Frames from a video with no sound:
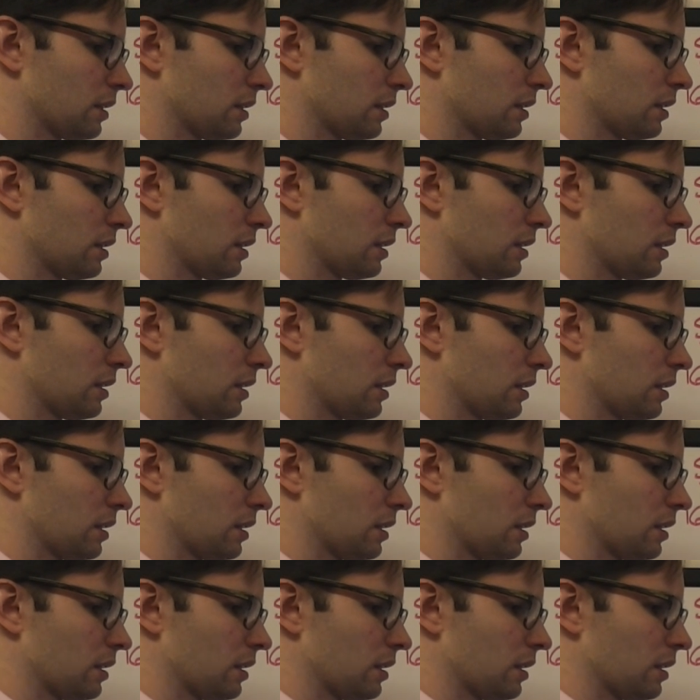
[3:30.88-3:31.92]

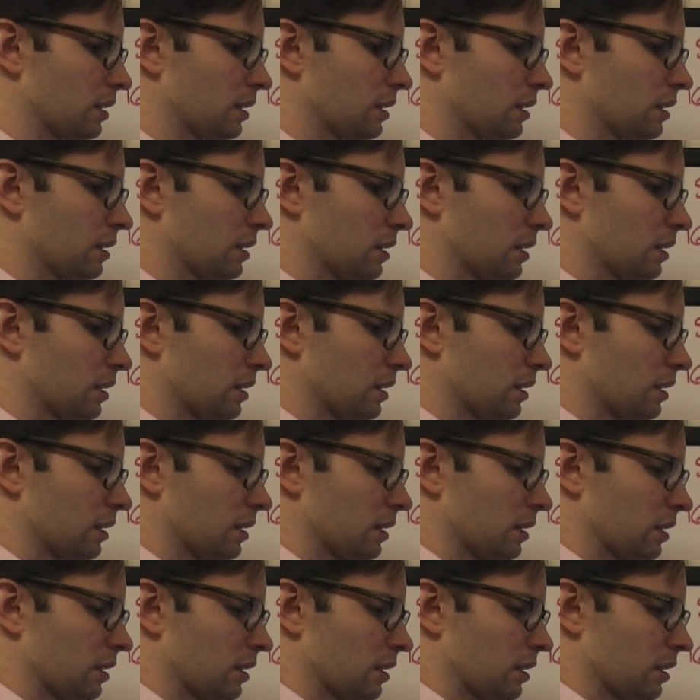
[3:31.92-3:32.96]

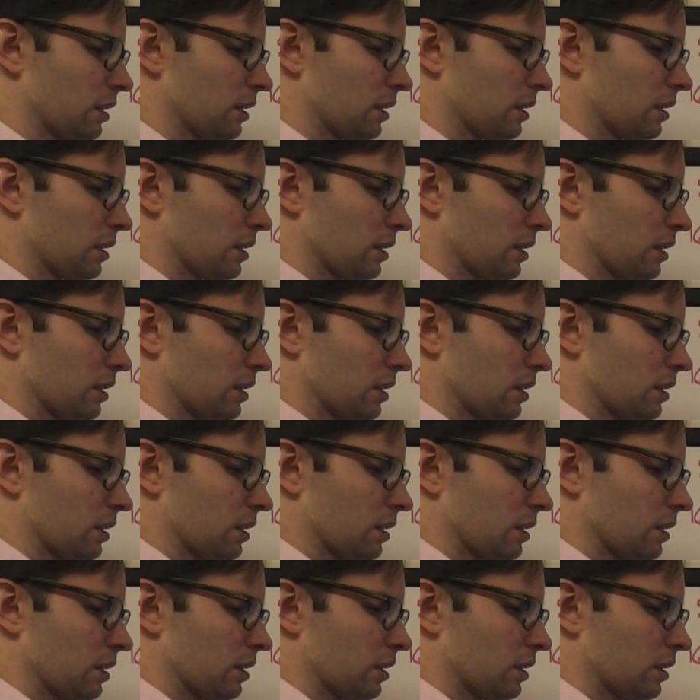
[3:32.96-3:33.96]
[no speech]